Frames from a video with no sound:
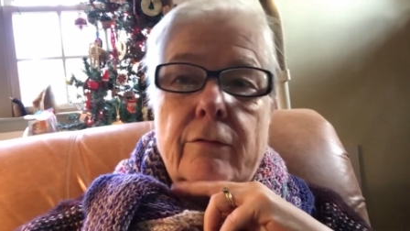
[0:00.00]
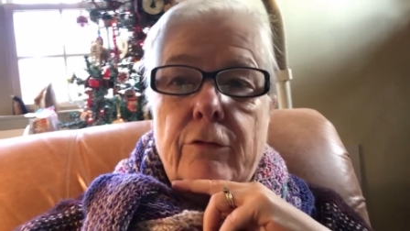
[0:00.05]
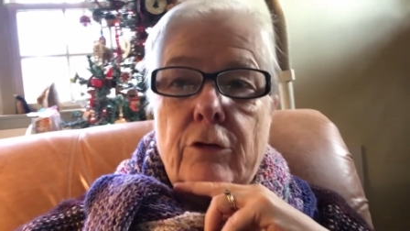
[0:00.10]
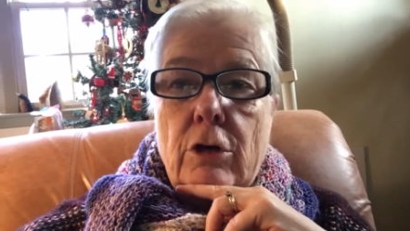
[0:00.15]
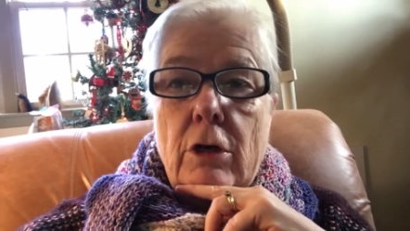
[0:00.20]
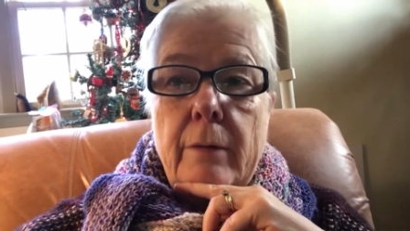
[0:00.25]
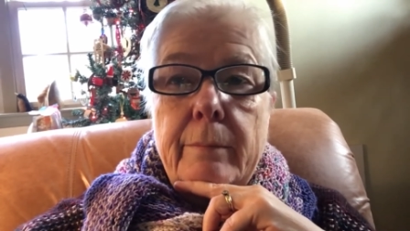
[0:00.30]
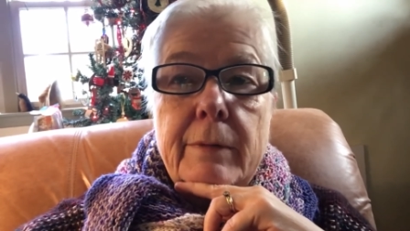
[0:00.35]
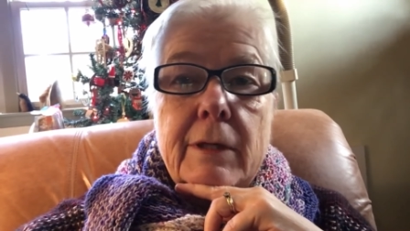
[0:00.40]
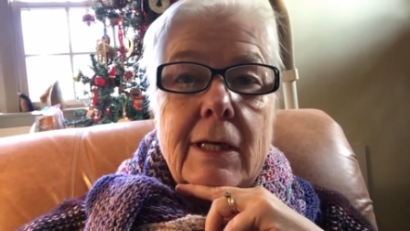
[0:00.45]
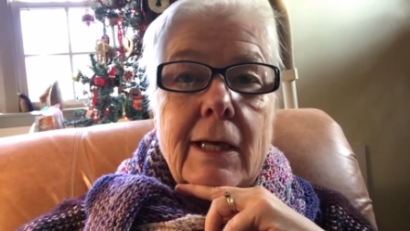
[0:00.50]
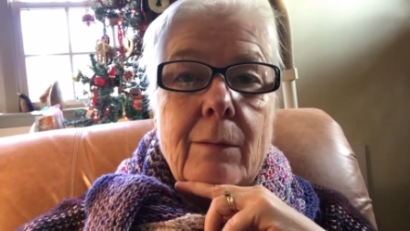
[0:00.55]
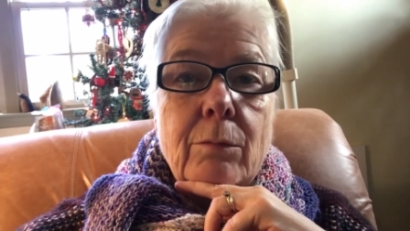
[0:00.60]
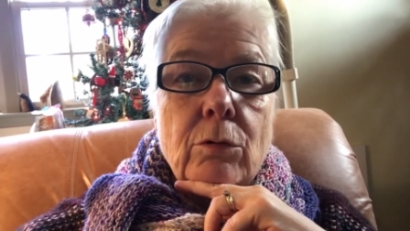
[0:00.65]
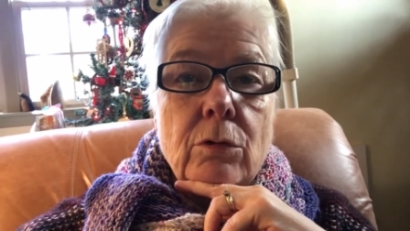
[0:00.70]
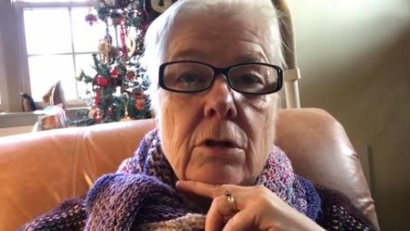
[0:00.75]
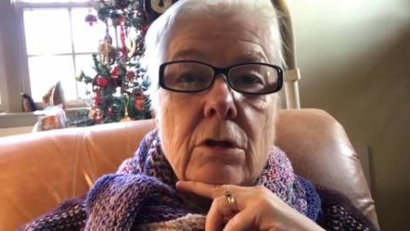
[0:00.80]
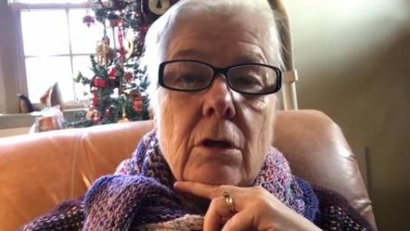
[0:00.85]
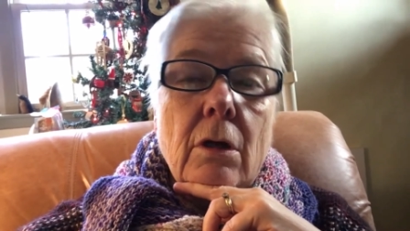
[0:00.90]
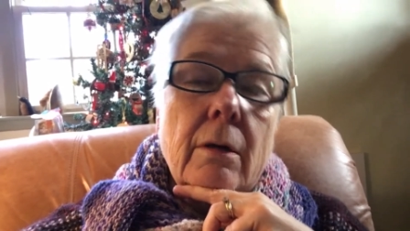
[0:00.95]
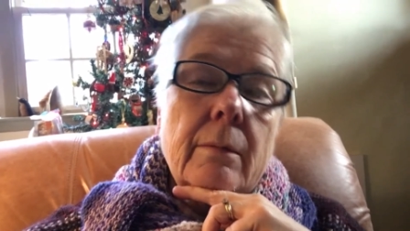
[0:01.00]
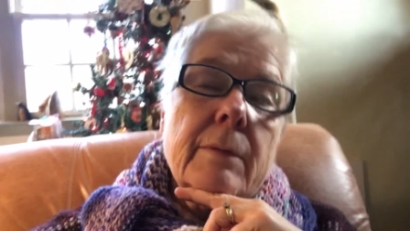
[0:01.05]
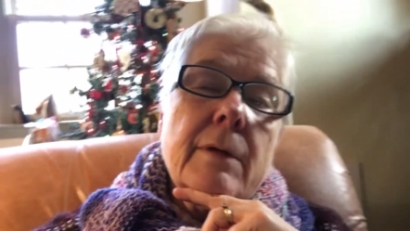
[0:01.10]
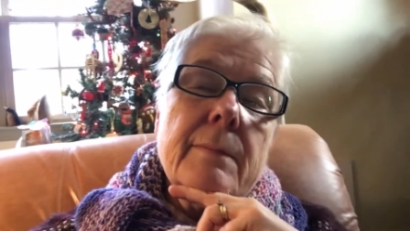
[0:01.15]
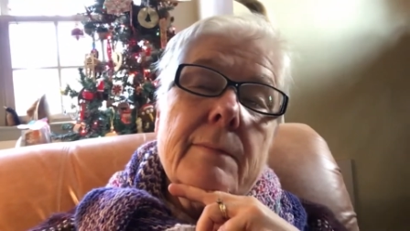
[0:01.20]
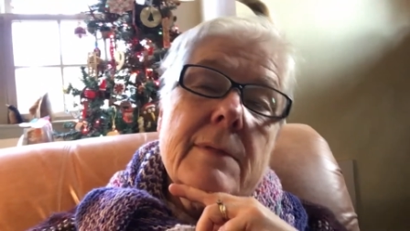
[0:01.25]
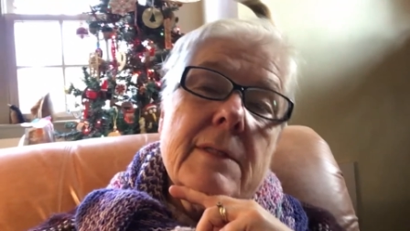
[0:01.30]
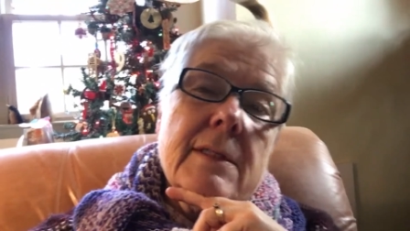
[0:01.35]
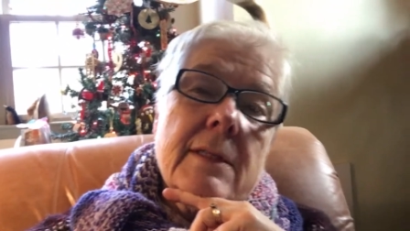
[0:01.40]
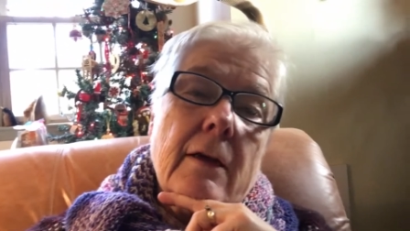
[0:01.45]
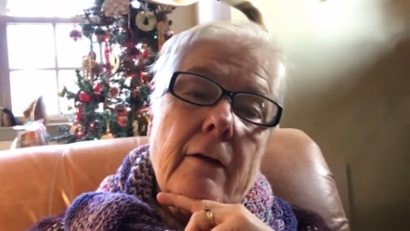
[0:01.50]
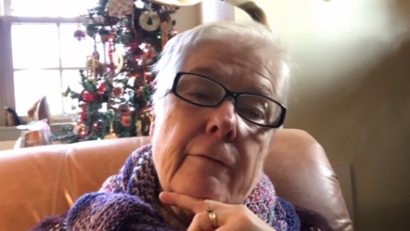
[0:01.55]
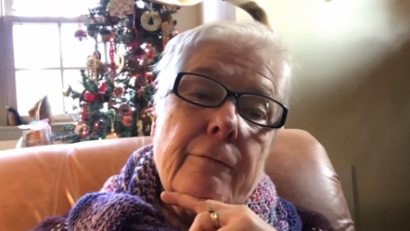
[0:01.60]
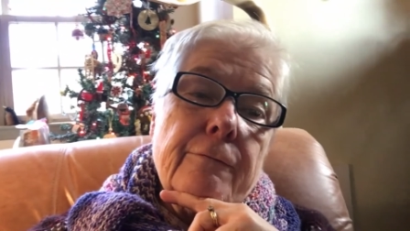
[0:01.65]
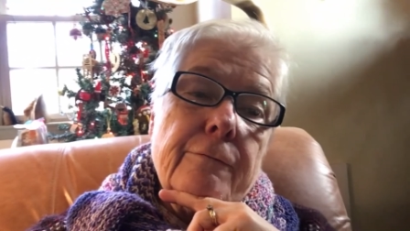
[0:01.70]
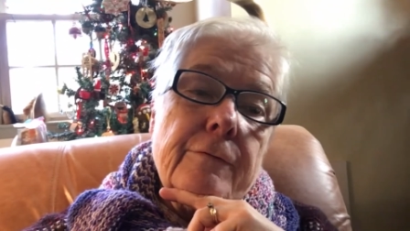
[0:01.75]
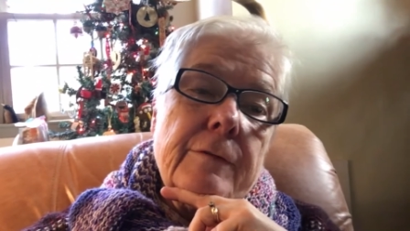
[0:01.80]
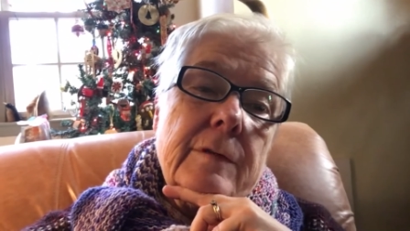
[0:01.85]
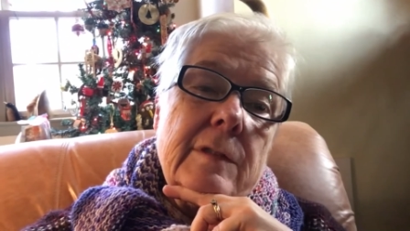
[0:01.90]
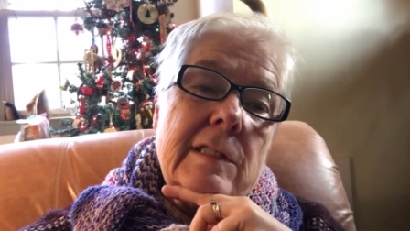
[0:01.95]
for not being able to calm himself.
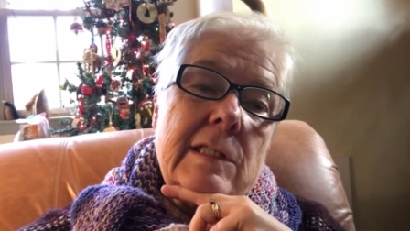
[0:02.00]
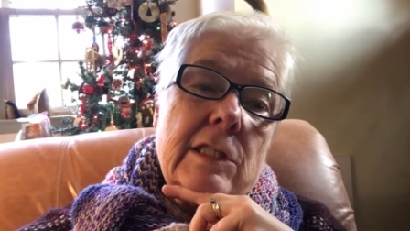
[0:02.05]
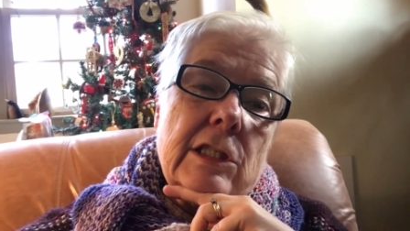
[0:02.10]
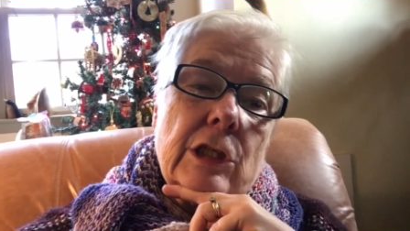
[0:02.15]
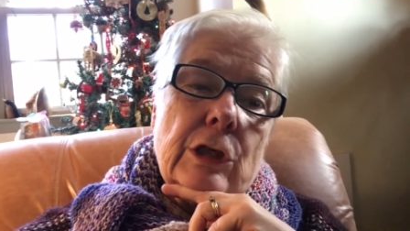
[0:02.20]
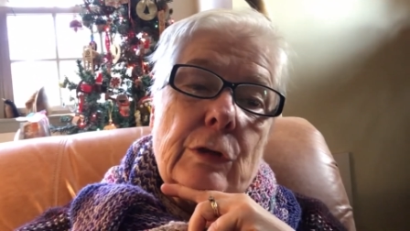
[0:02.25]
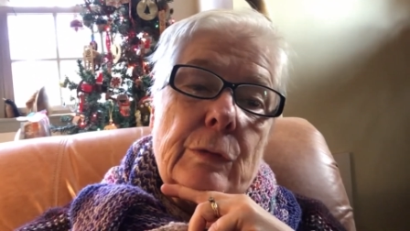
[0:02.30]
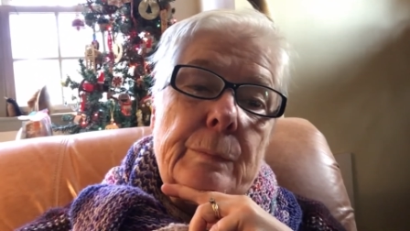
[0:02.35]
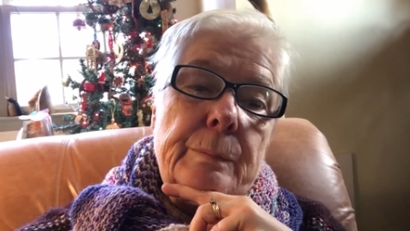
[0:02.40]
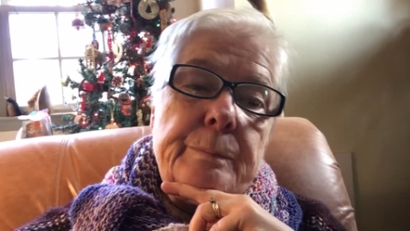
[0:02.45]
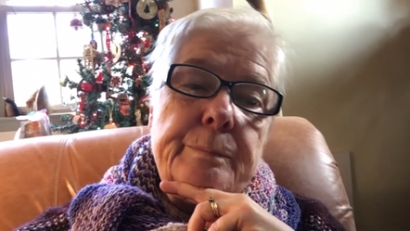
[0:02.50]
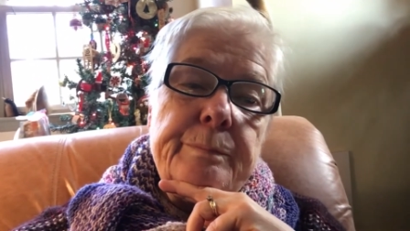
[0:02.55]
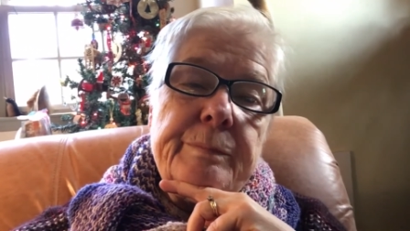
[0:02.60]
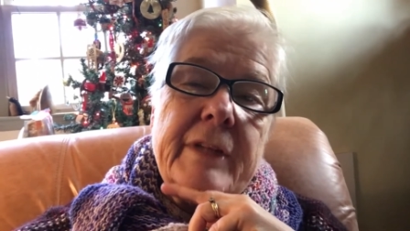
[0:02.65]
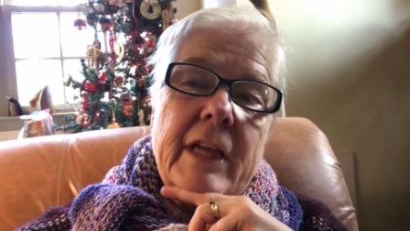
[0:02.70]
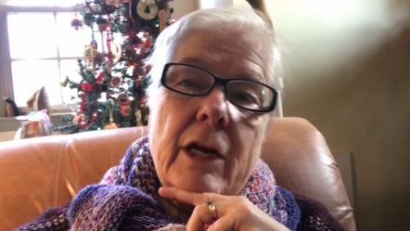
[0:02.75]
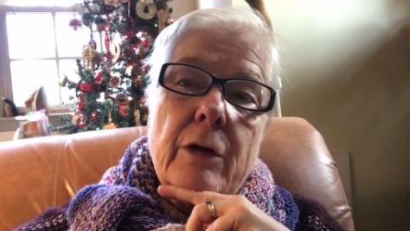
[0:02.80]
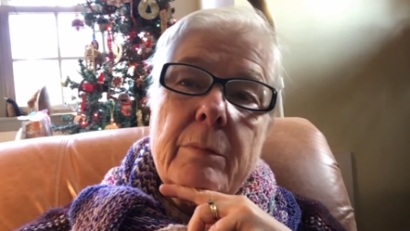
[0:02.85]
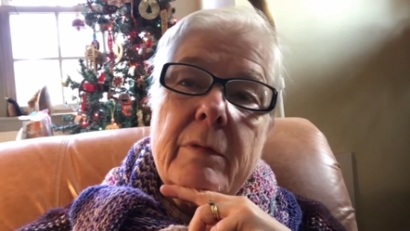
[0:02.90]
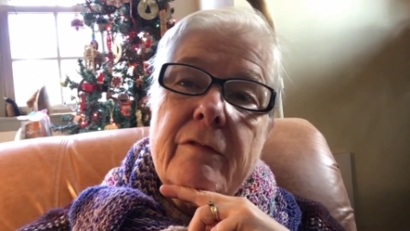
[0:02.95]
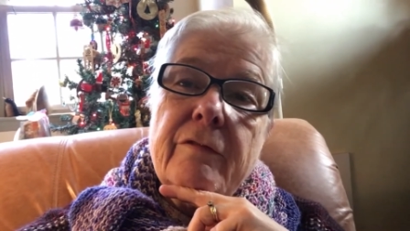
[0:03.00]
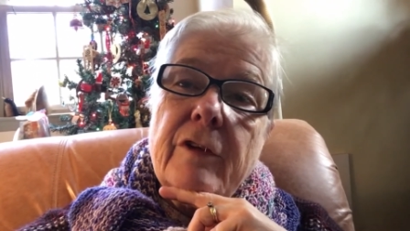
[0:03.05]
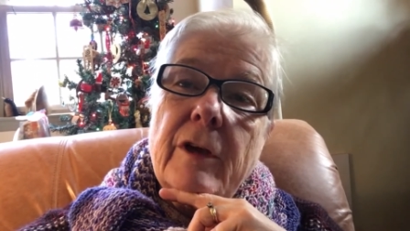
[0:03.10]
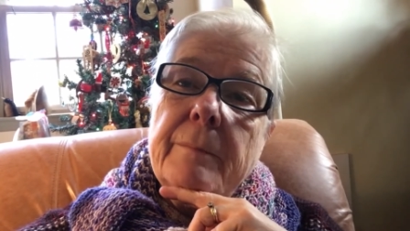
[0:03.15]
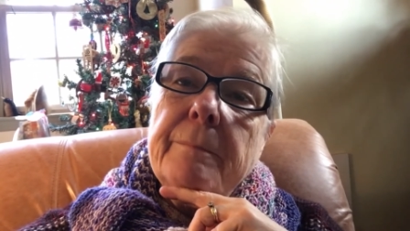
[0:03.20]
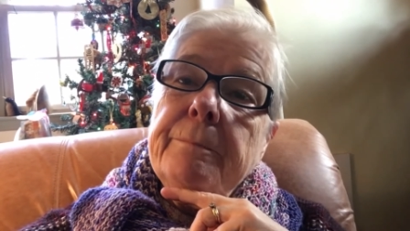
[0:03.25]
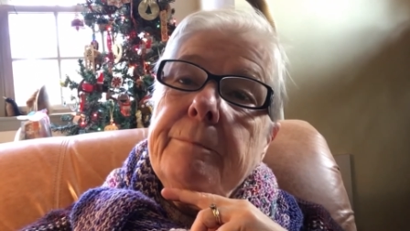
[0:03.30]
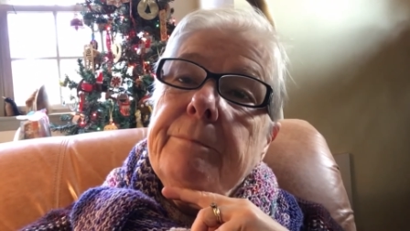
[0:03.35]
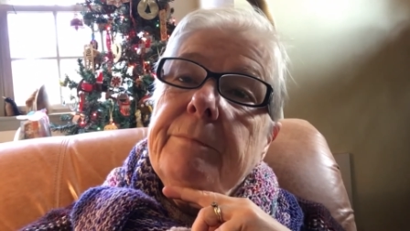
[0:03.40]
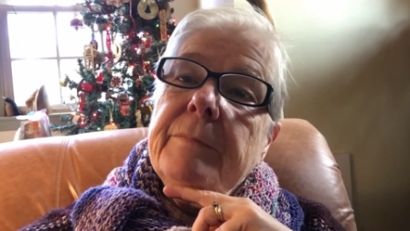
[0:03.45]
So that'll be fun.